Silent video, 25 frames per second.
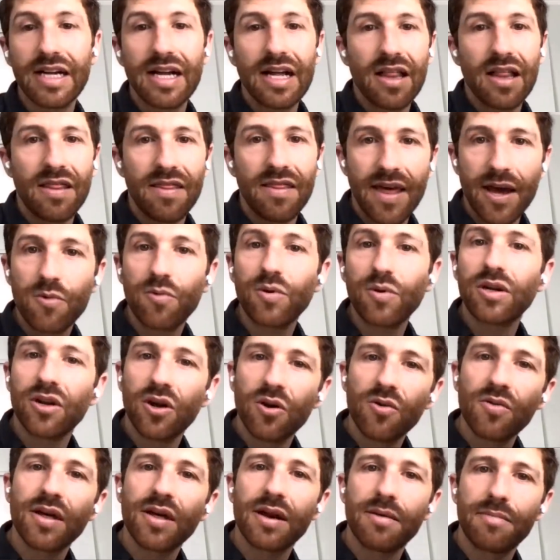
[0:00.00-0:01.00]
they would know
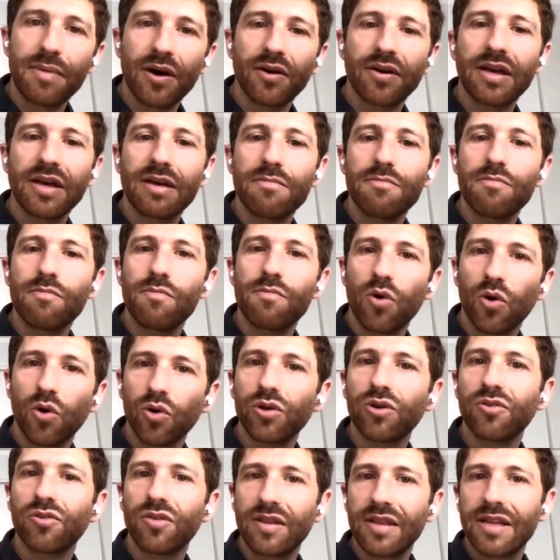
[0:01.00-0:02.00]
that about him
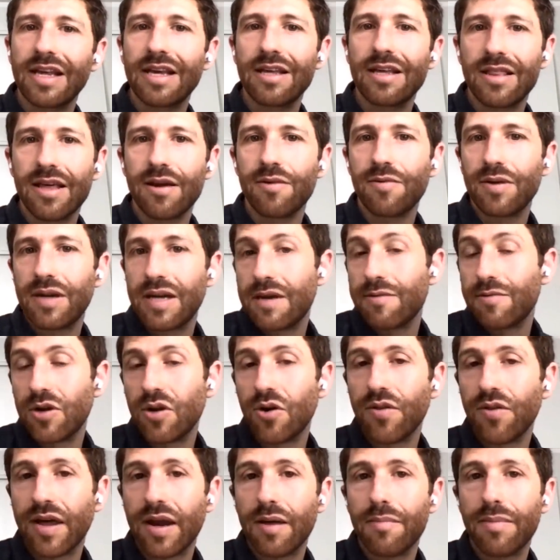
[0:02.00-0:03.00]
earlier than he, they would, he would know
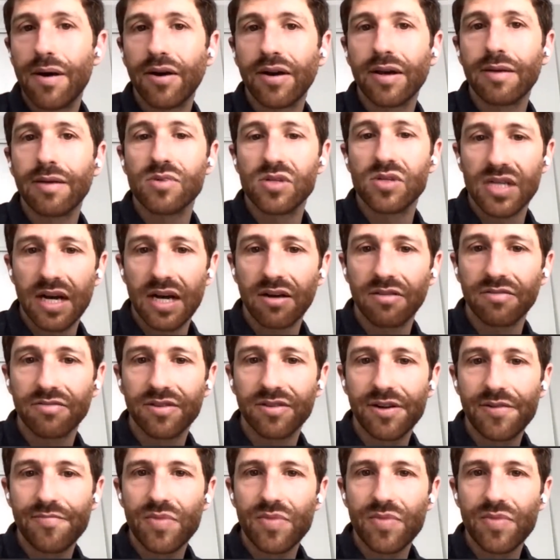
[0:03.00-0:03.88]
that about himself.